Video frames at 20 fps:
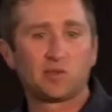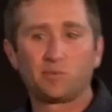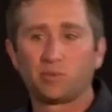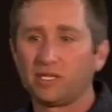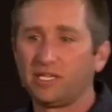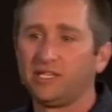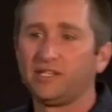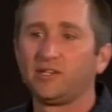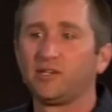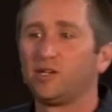
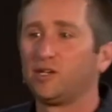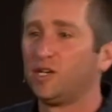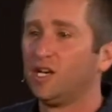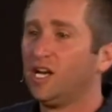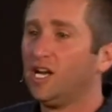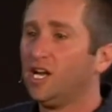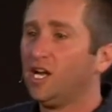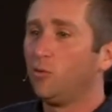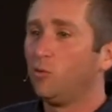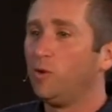splendor.
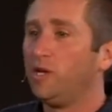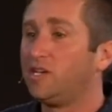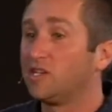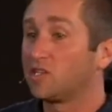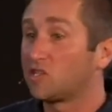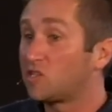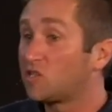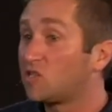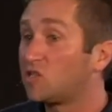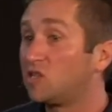We
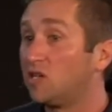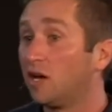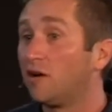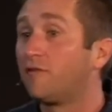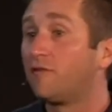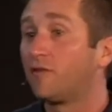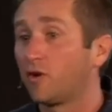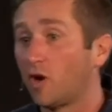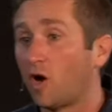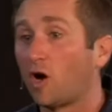
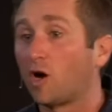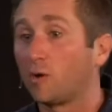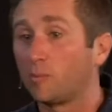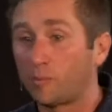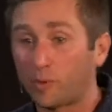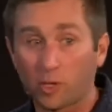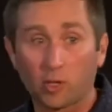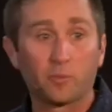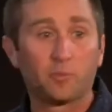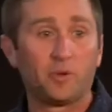discover our
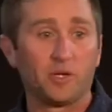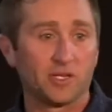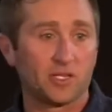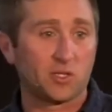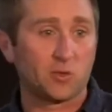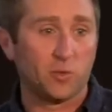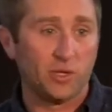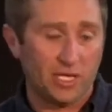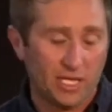purpose.